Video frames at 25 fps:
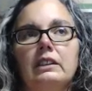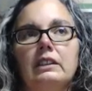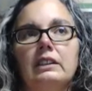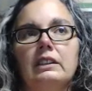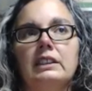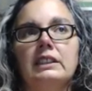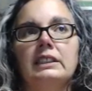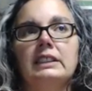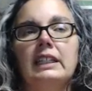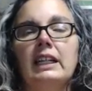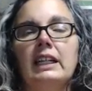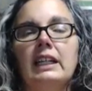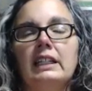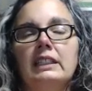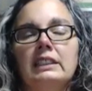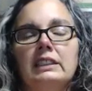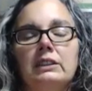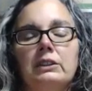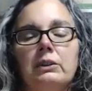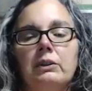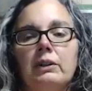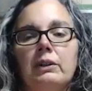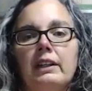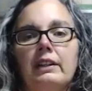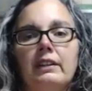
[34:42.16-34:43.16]
Because that is
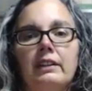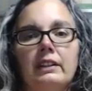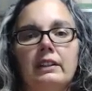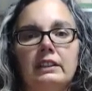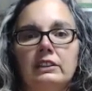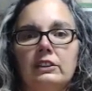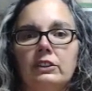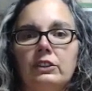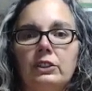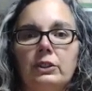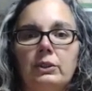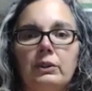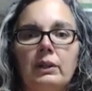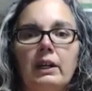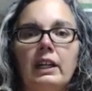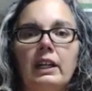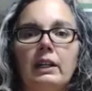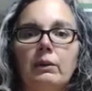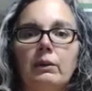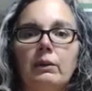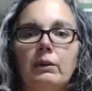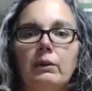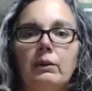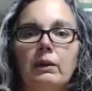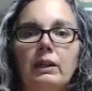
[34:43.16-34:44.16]
a great thing to do
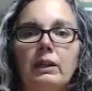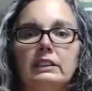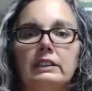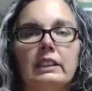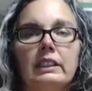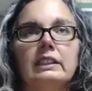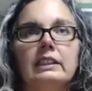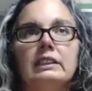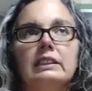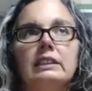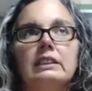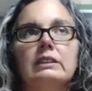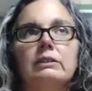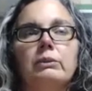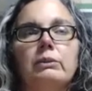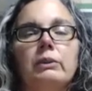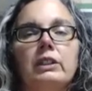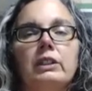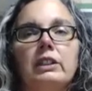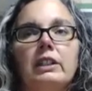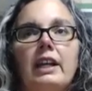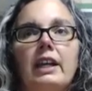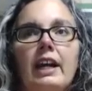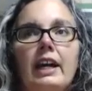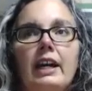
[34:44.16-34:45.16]
anyways, is
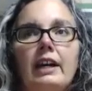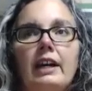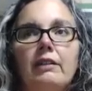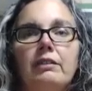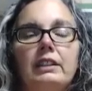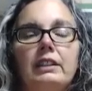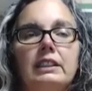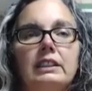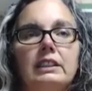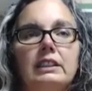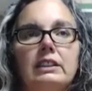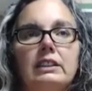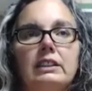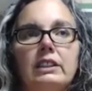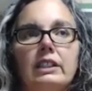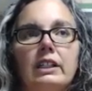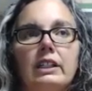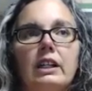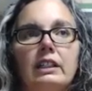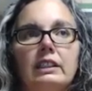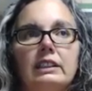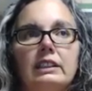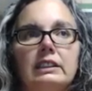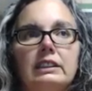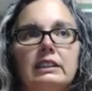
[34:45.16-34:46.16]
when you have these
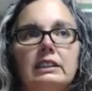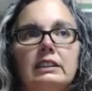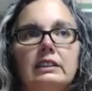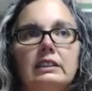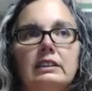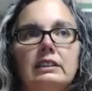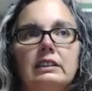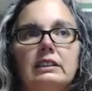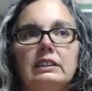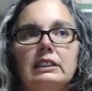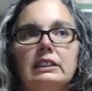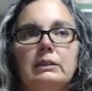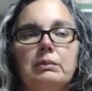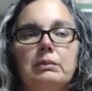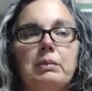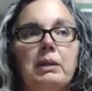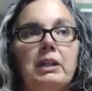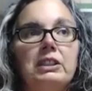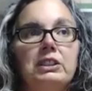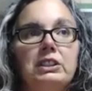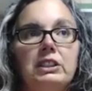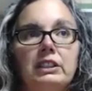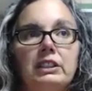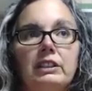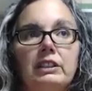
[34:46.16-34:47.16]
thoughts,
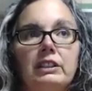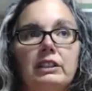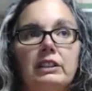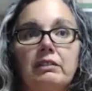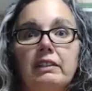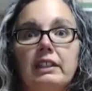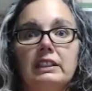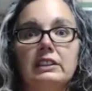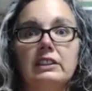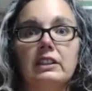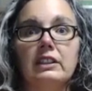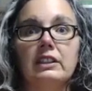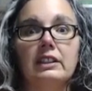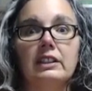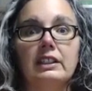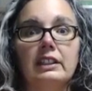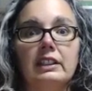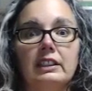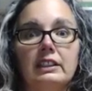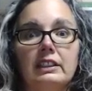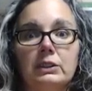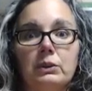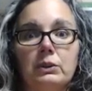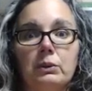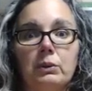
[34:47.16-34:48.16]
especially if they start
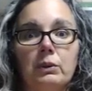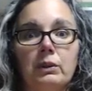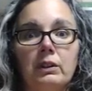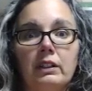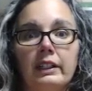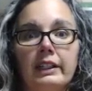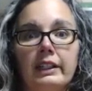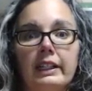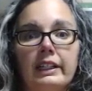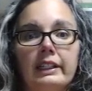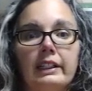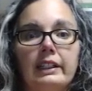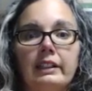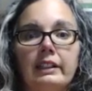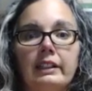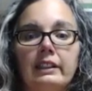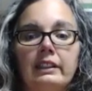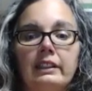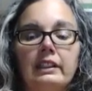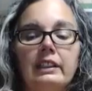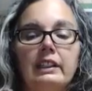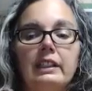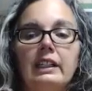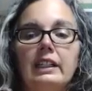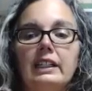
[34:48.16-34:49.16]
getting squirrely on you,
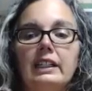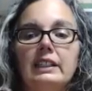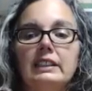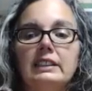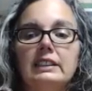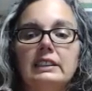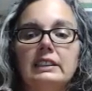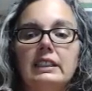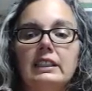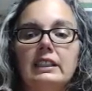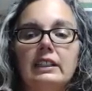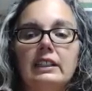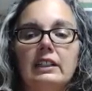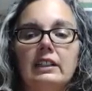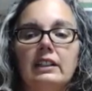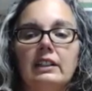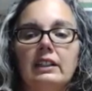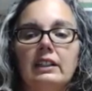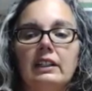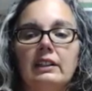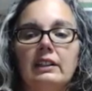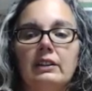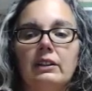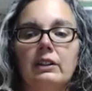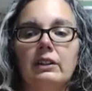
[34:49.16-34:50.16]
is sit there
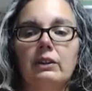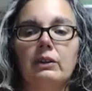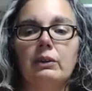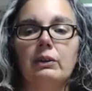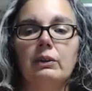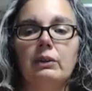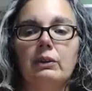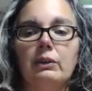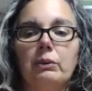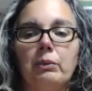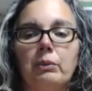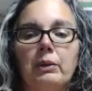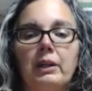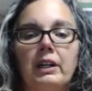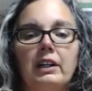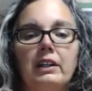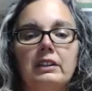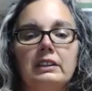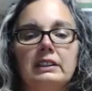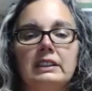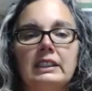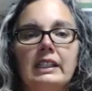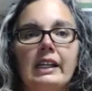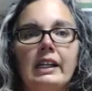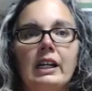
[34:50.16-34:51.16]
and go, where
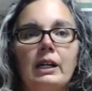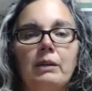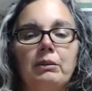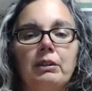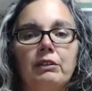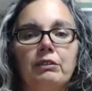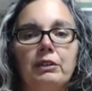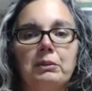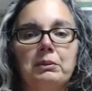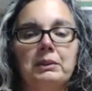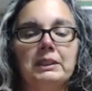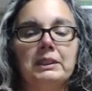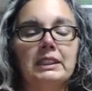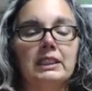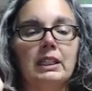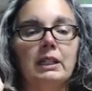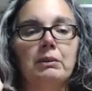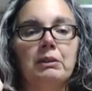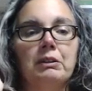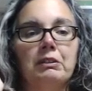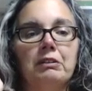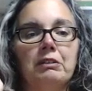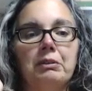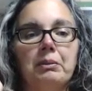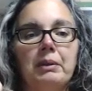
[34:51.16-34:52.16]
is that coming from? Is it
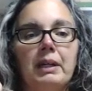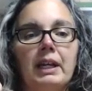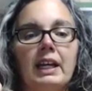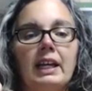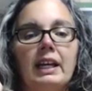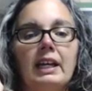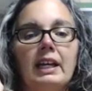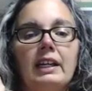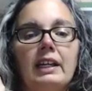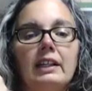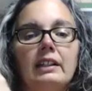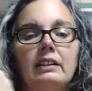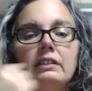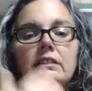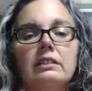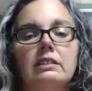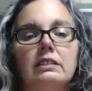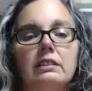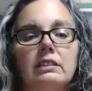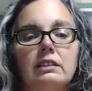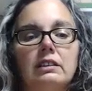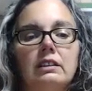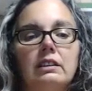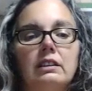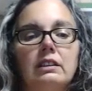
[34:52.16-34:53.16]
coming from my head,
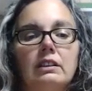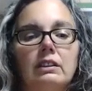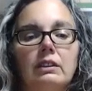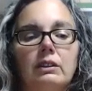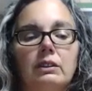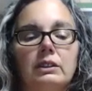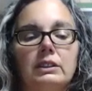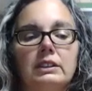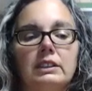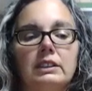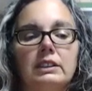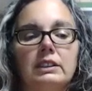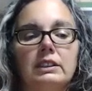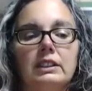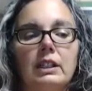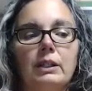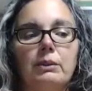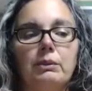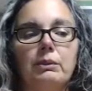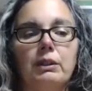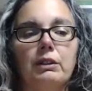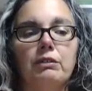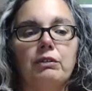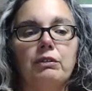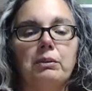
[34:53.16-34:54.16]
or is it
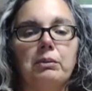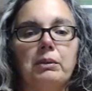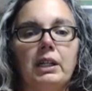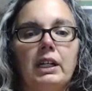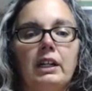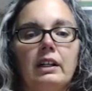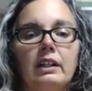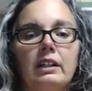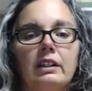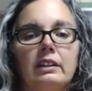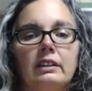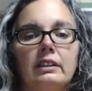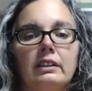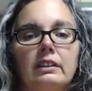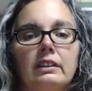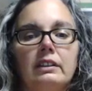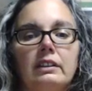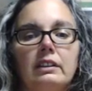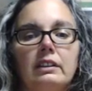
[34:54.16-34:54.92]
coming from my heart?